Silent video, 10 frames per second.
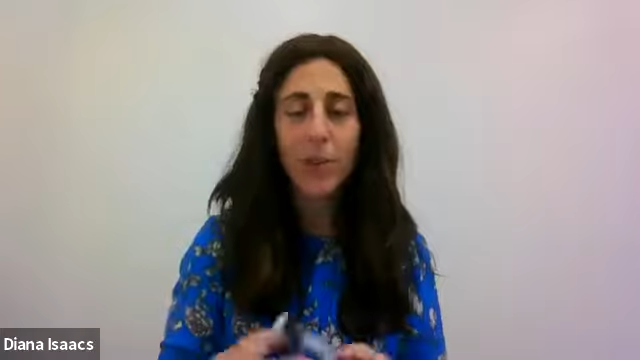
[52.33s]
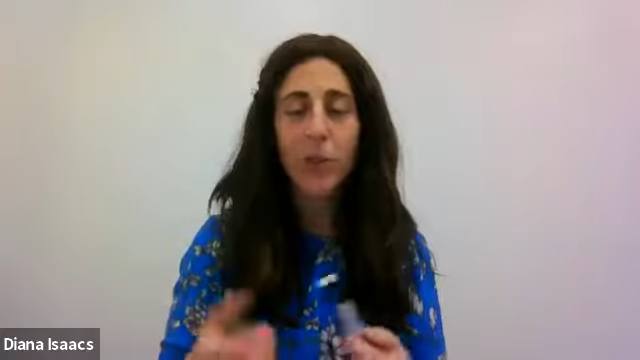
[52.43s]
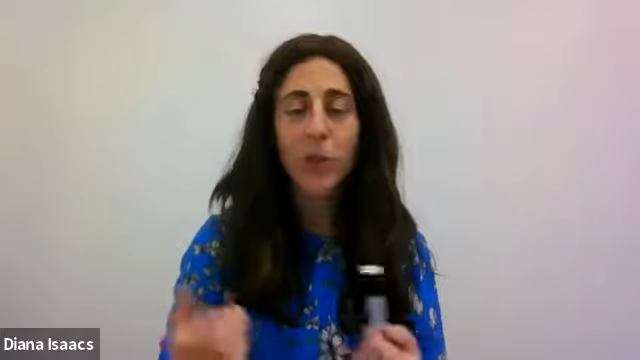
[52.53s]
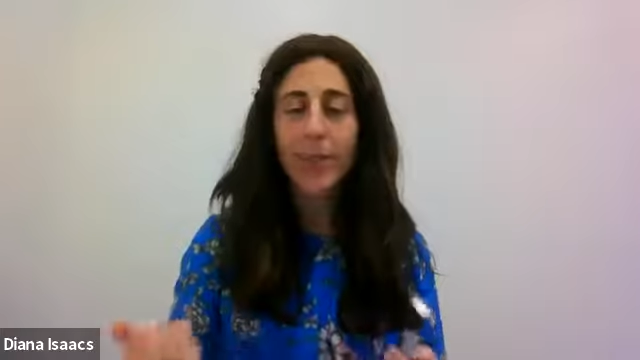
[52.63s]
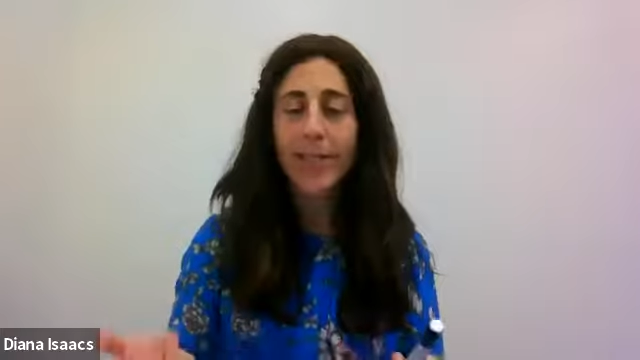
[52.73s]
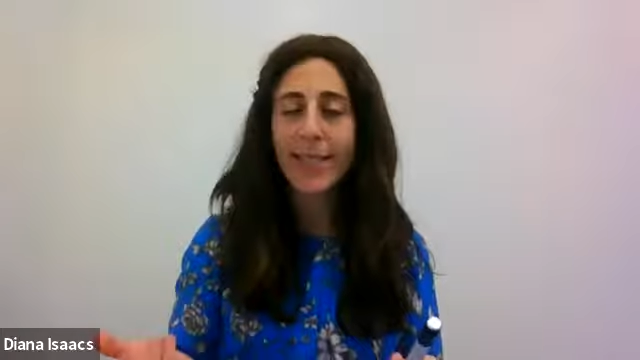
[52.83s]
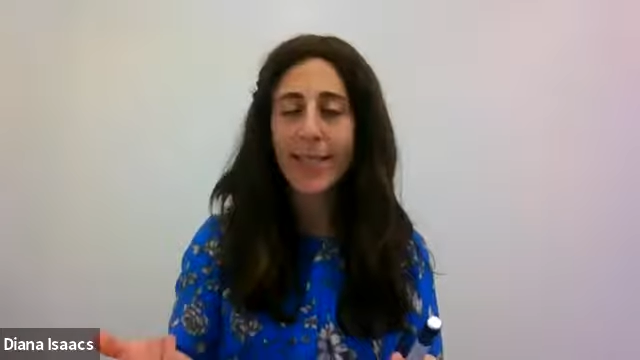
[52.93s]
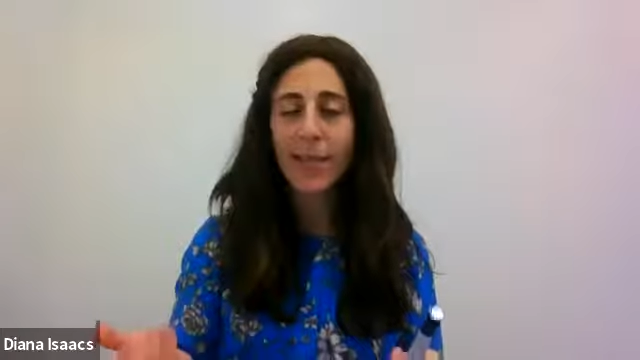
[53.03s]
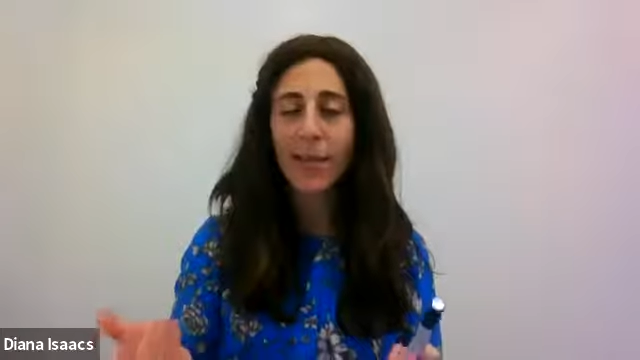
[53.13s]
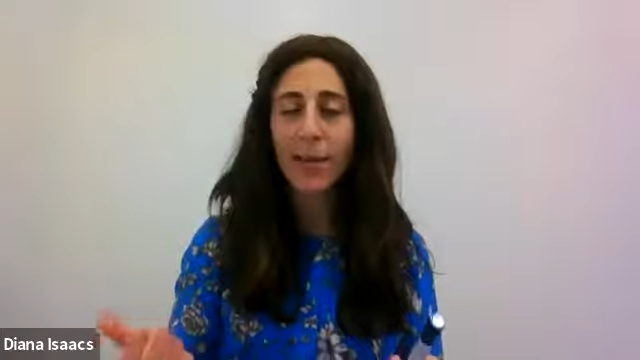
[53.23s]
So I
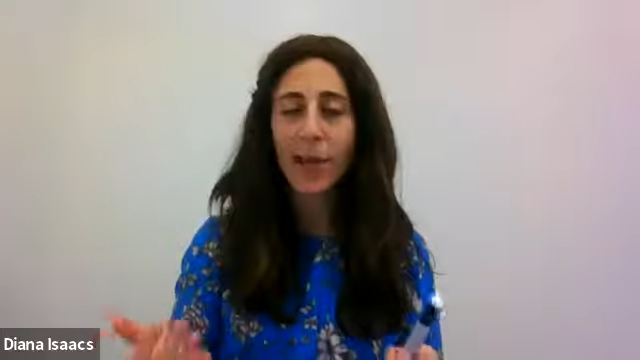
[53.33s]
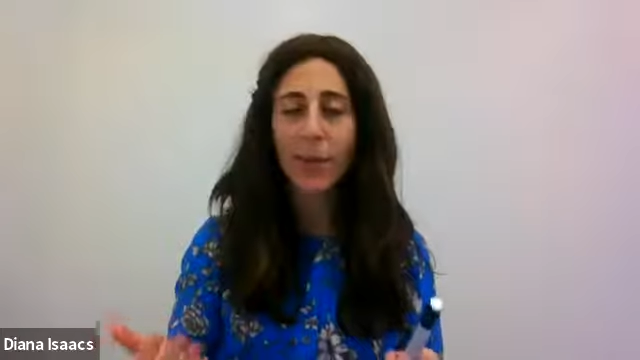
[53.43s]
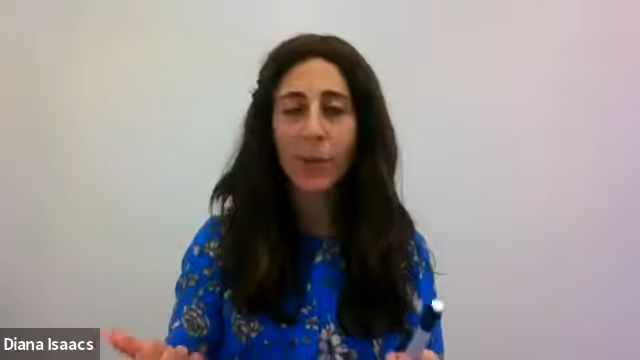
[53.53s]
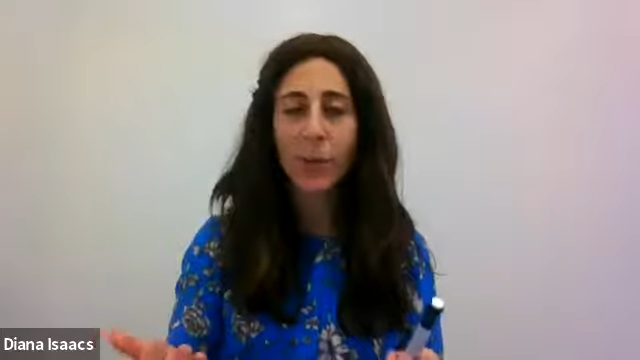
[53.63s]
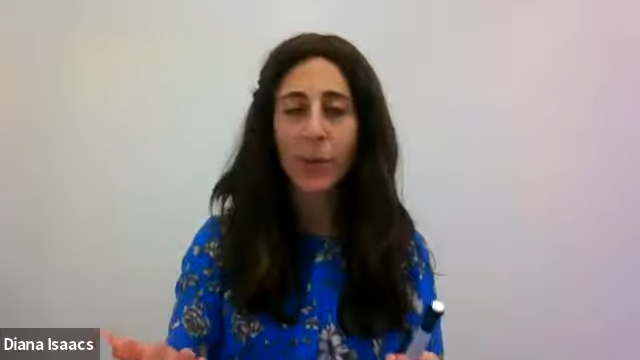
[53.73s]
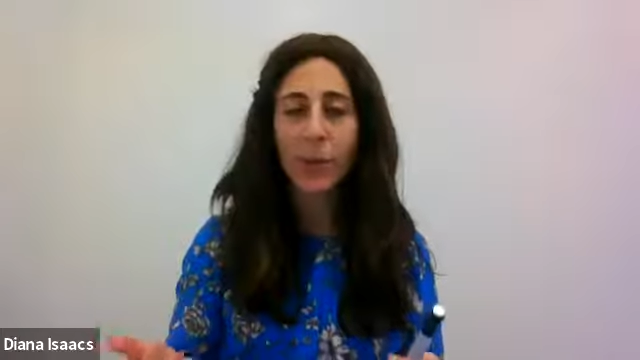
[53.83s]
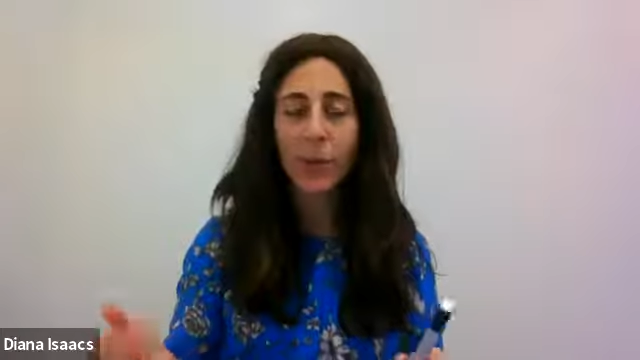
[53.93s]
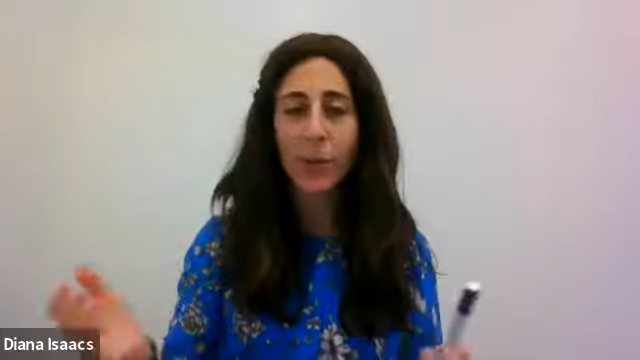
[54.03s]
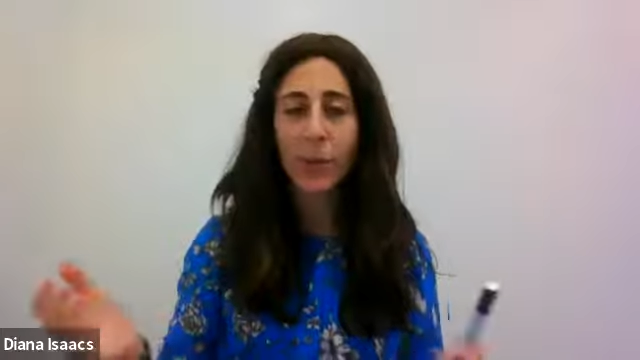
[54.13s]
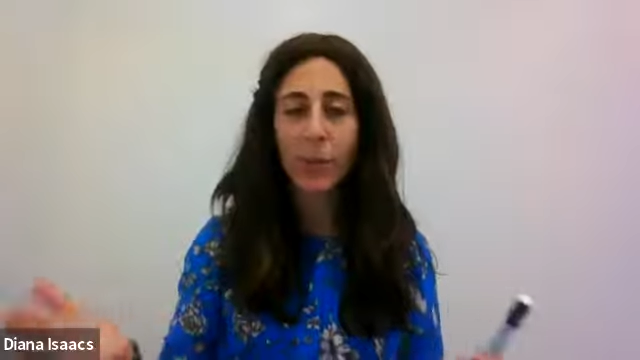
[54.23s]
see a lot of people,
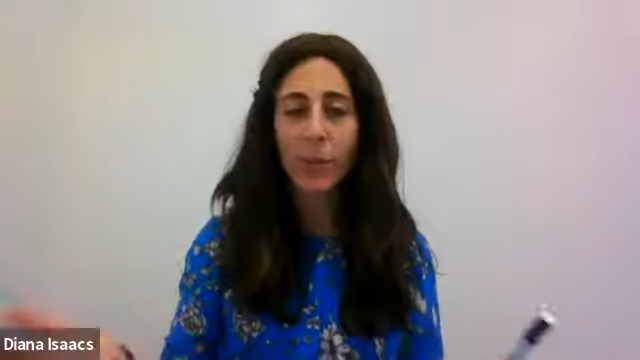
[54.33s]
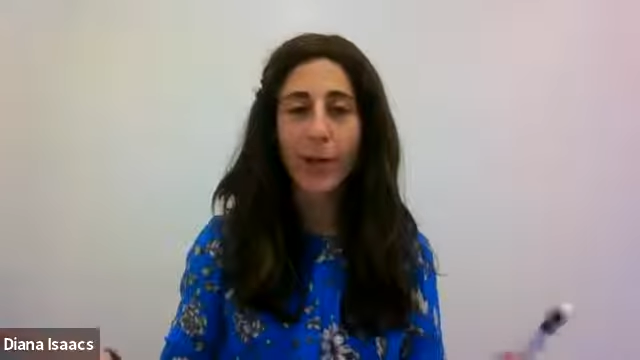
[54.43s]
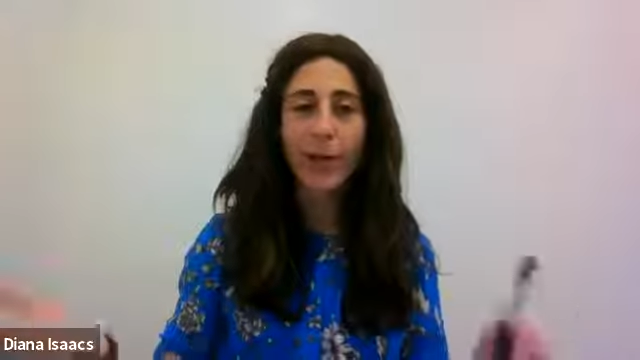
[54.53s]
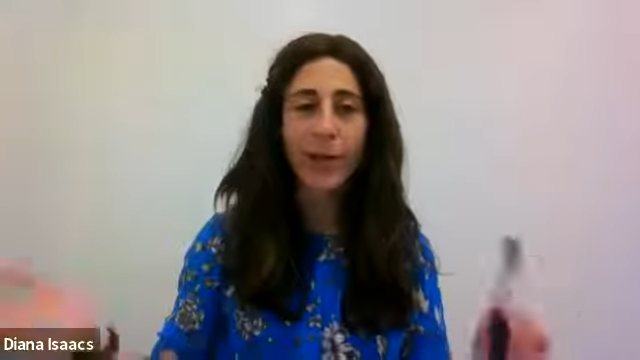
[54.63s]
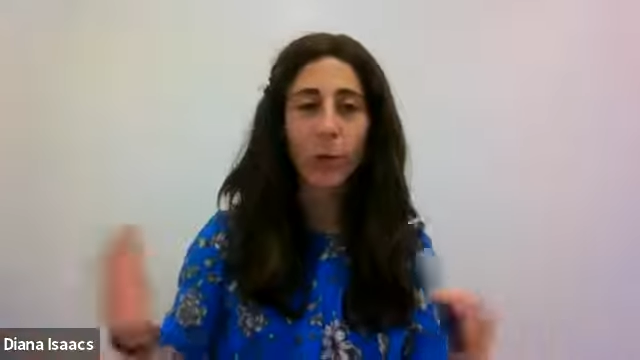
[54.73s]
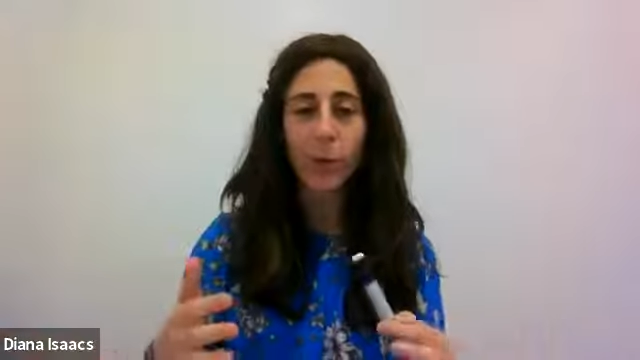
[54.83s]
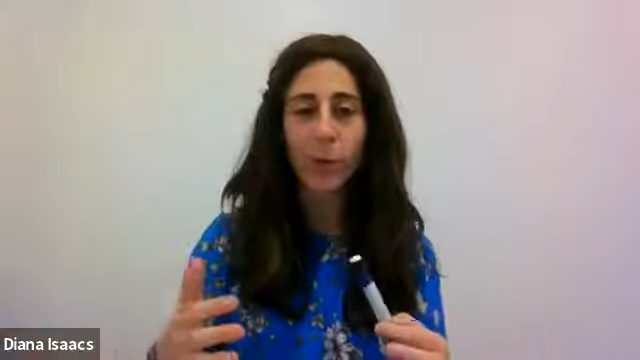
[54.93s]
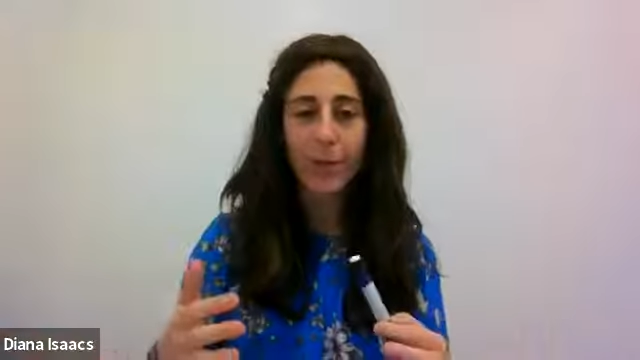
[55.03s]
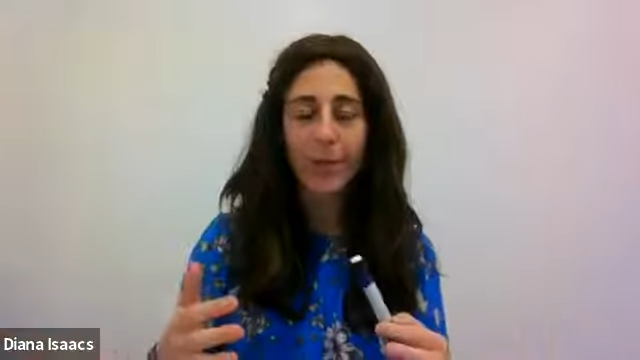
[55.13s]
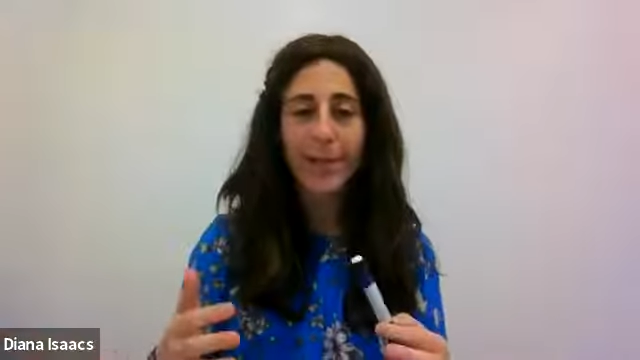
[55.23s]
getting
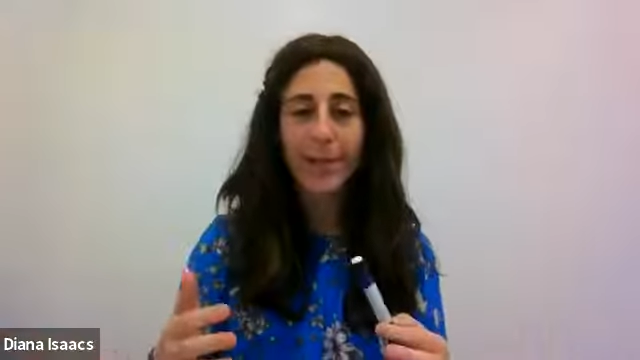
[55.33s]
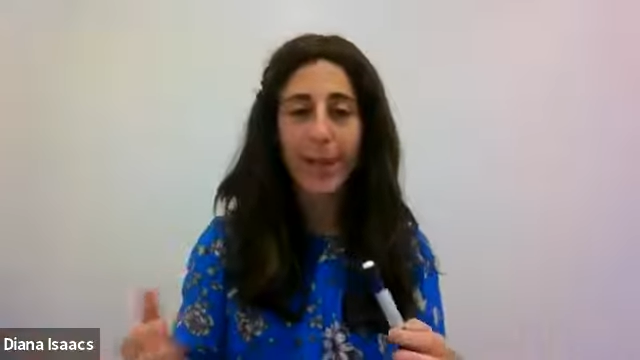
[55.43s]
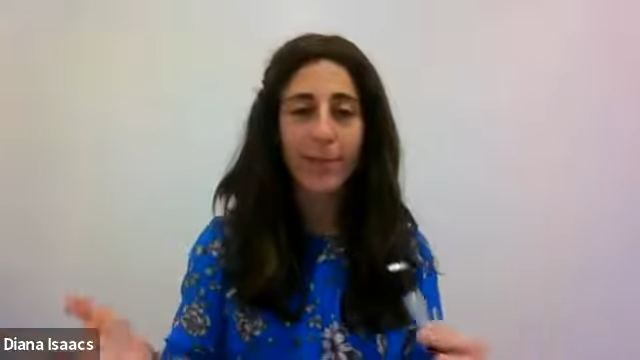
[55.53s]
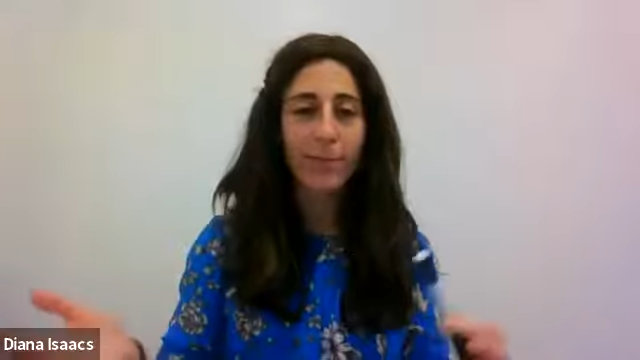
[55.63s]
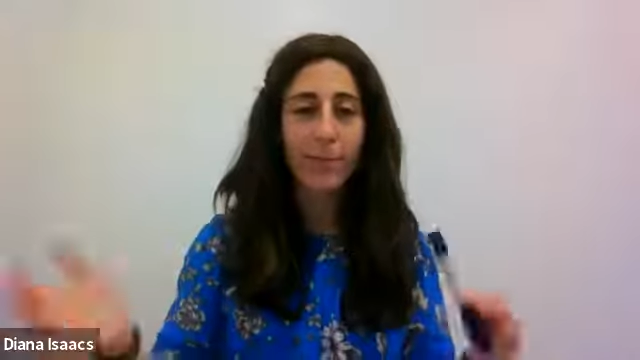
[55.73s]
coolers and